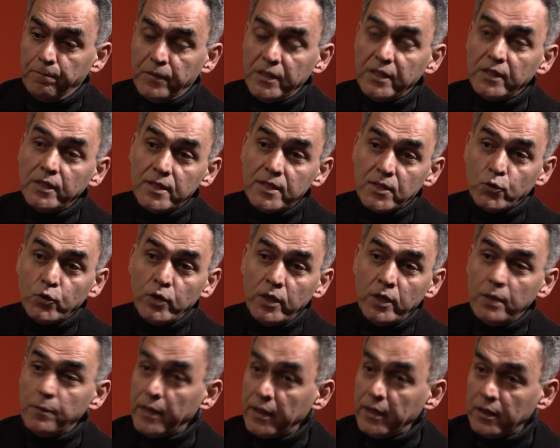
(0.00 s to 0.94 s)
did this to
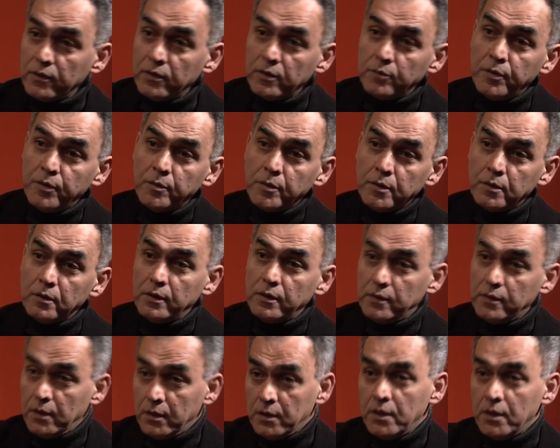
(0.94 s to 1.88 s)
him and other people
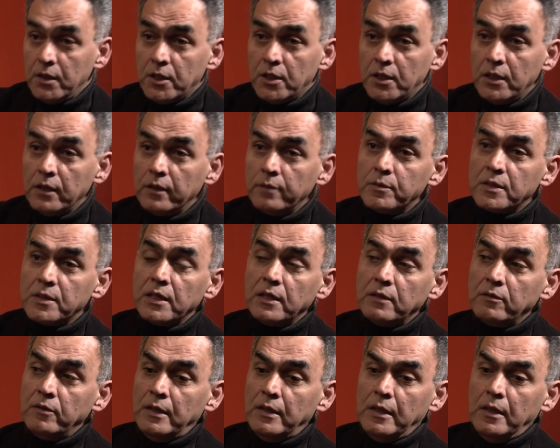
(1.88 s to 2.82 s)
that he killed himself,